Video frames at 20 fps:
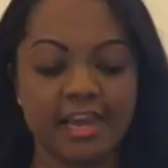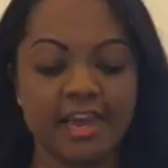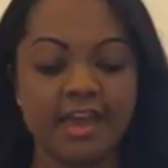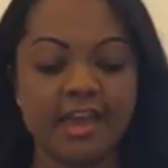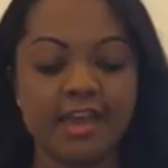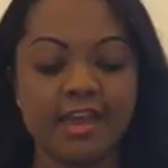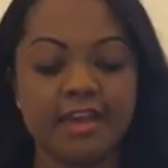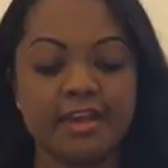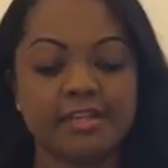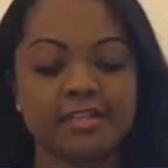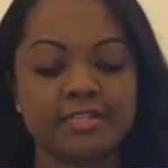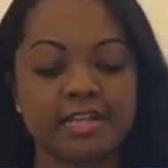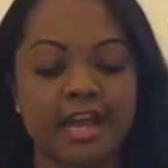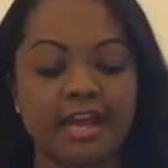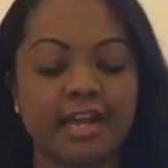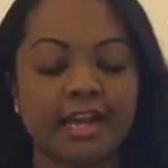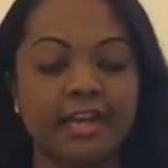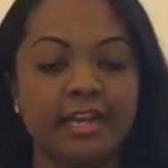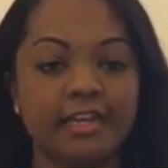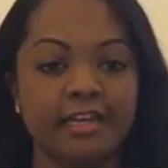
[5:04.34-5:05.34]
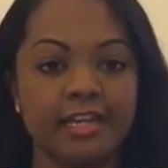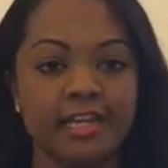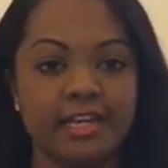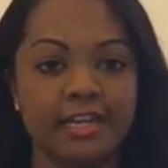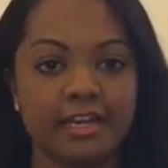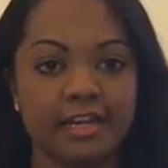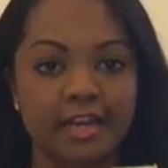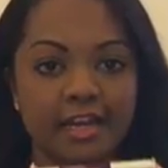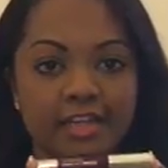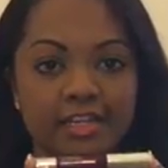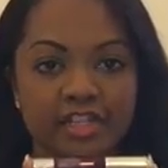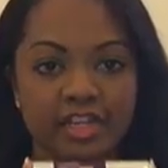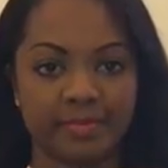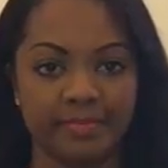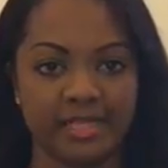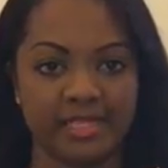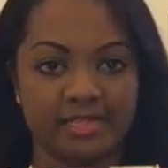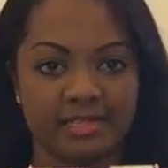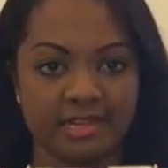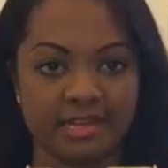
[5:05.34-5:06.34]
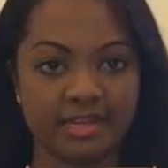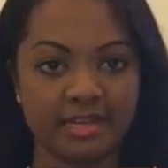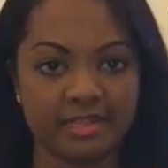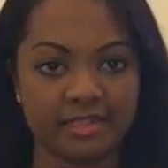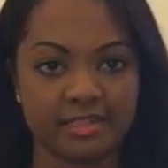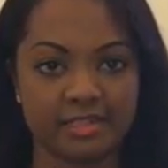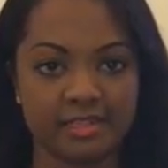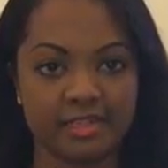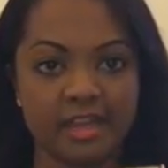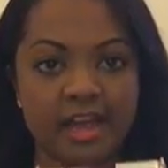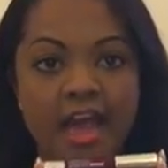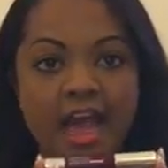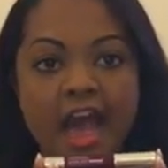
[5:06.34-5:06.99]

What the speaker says: is Clinique Chubby Sticks.